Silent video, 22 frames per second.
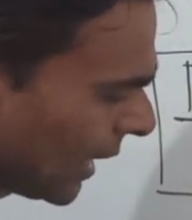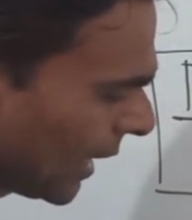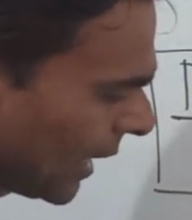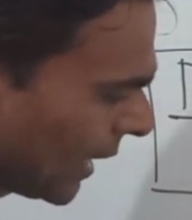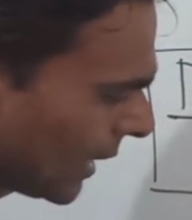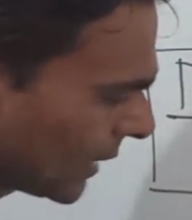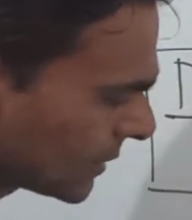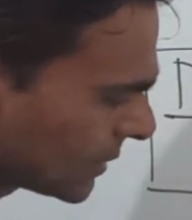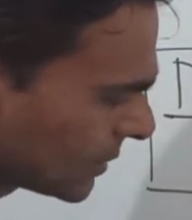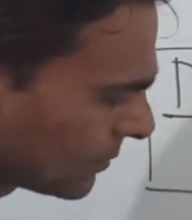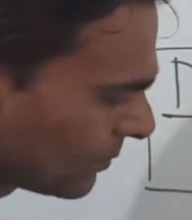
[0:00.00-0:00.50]

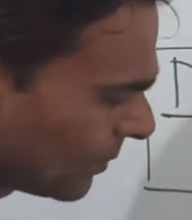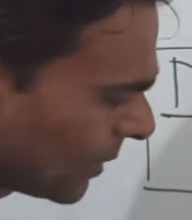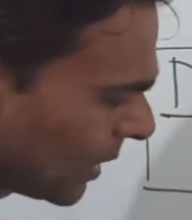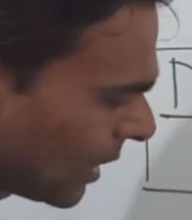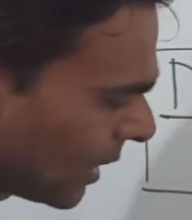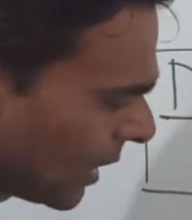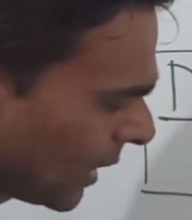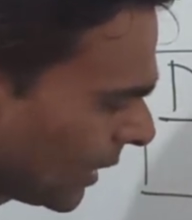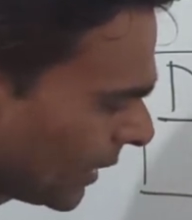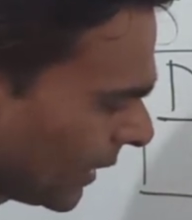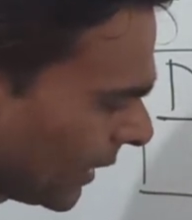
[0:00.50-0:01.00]
x
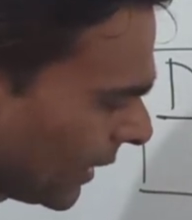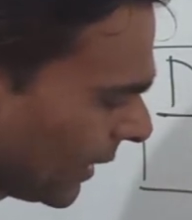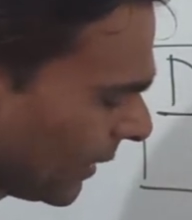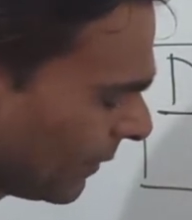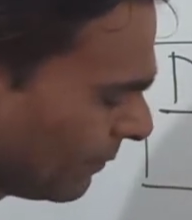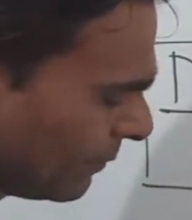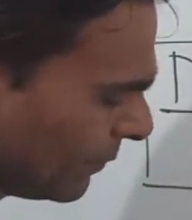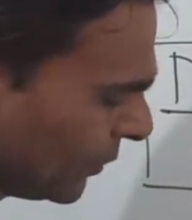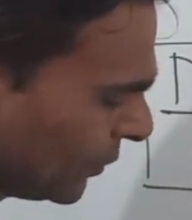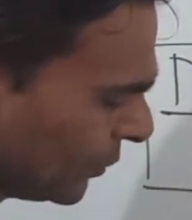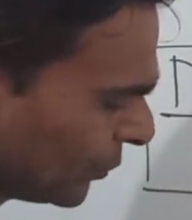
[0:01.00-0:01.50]
by
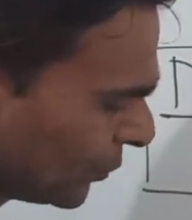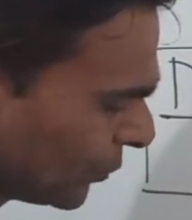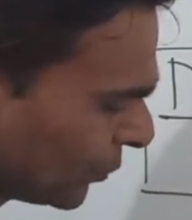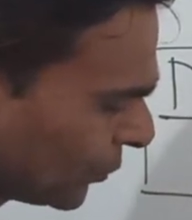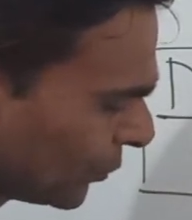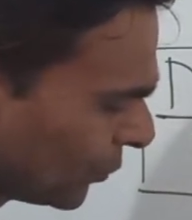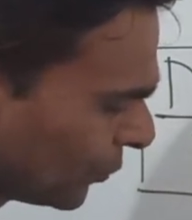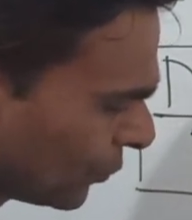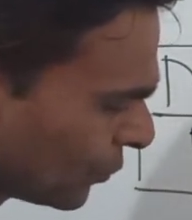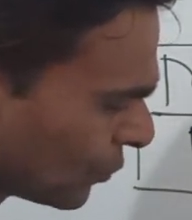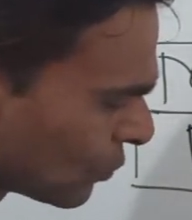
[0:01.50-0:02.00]

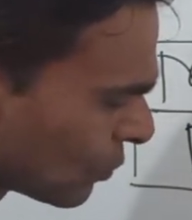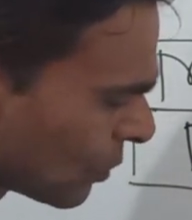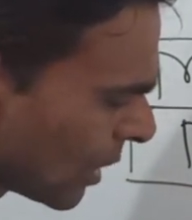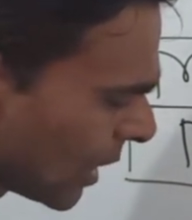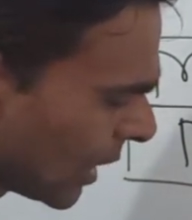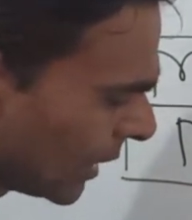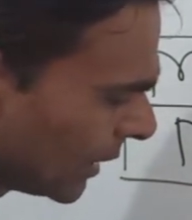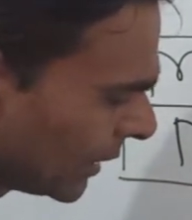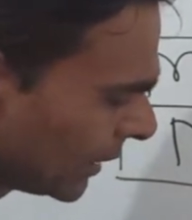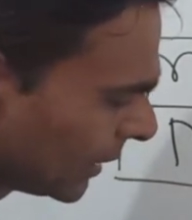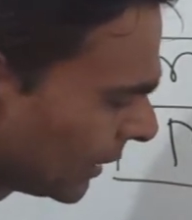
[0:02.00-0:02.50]
mu
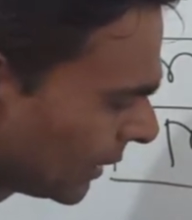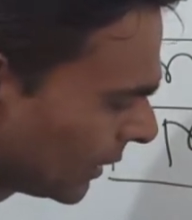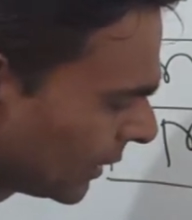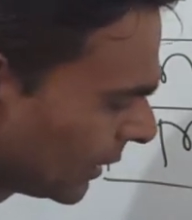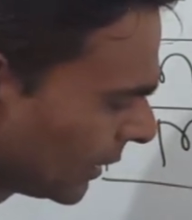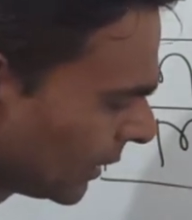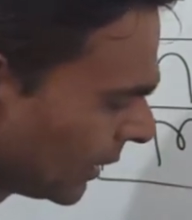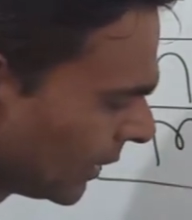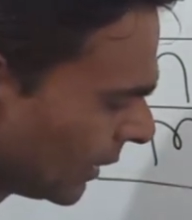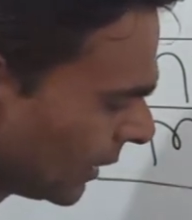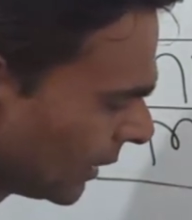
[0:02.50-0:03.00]
y
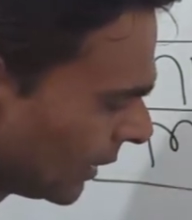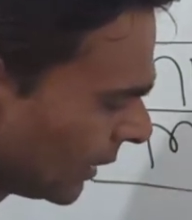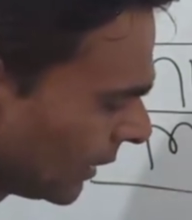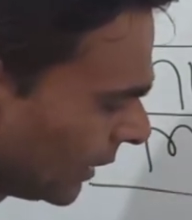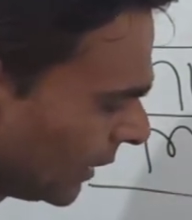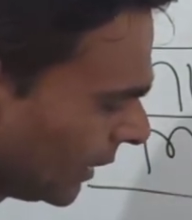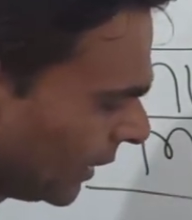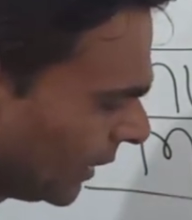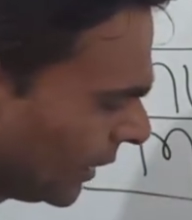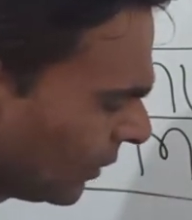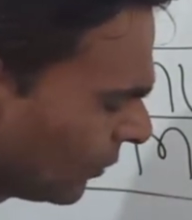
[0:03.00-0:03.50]

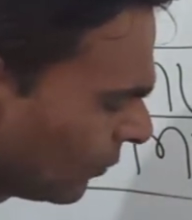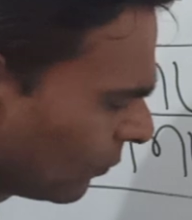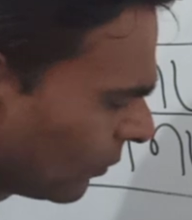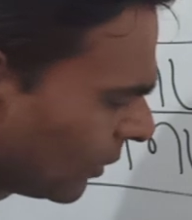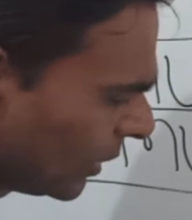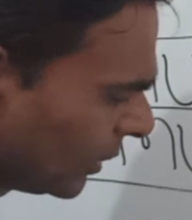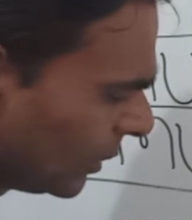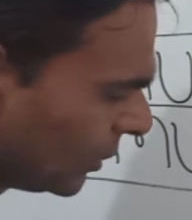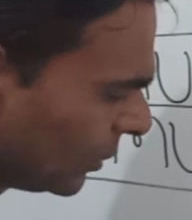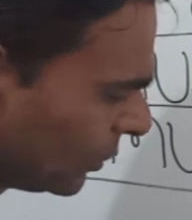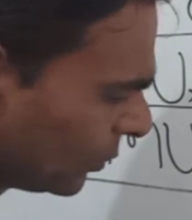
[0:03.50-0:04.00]

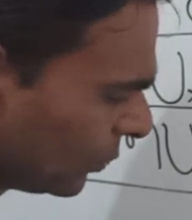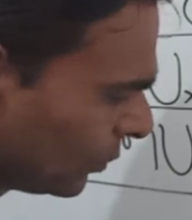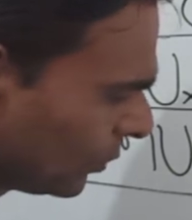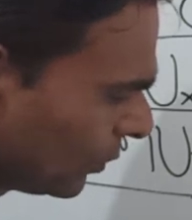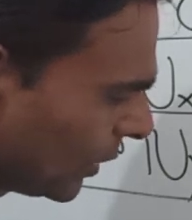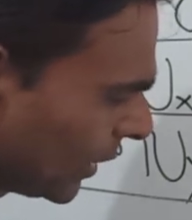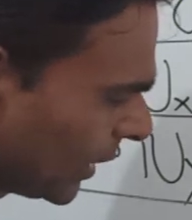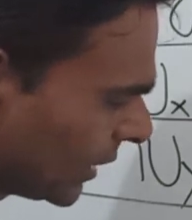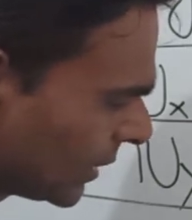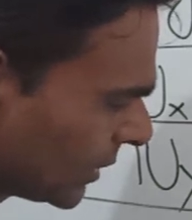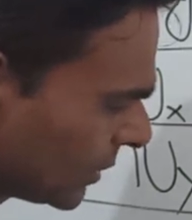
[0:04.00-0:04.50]
equal
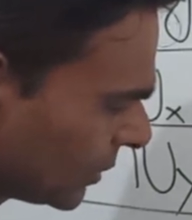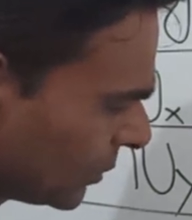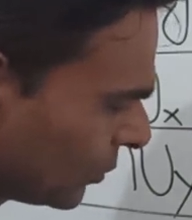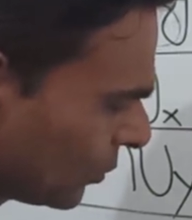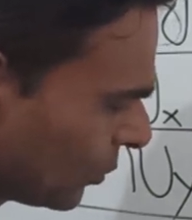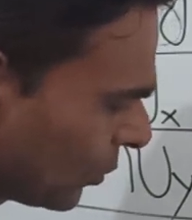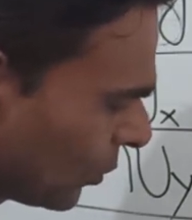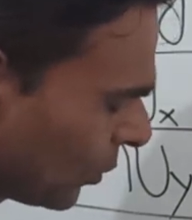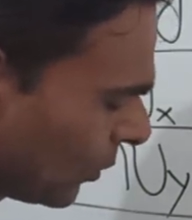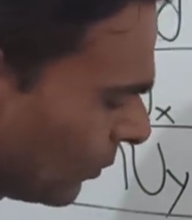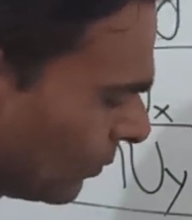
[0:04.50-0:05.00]
to
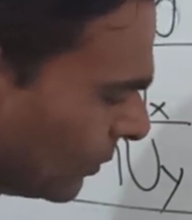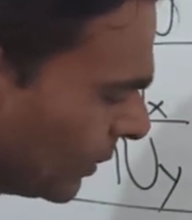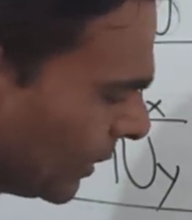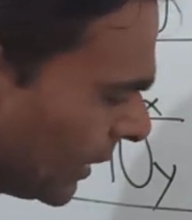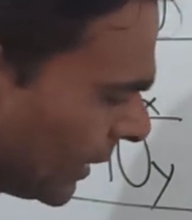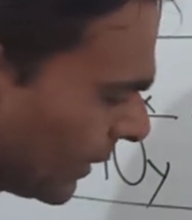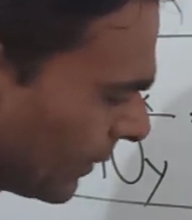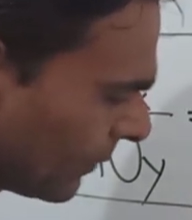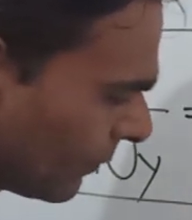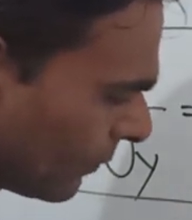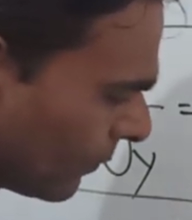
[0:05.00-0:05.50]
ratio of
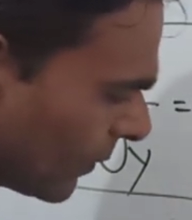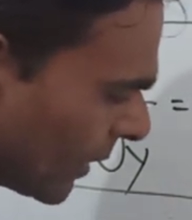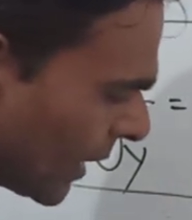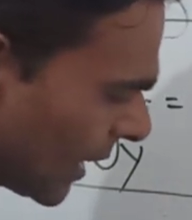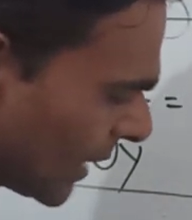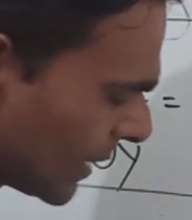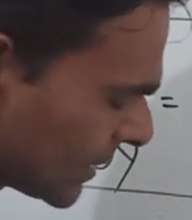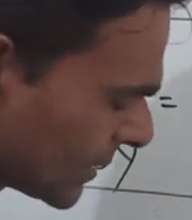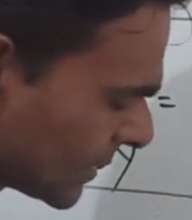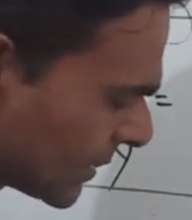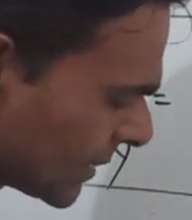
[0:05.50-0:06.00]
their
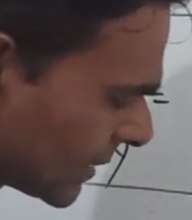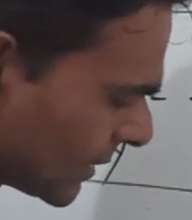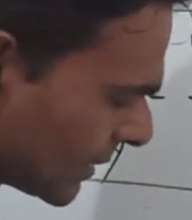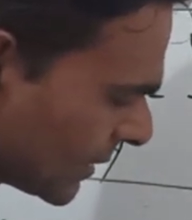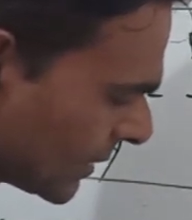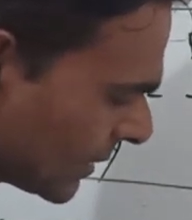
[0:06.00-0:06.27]
price.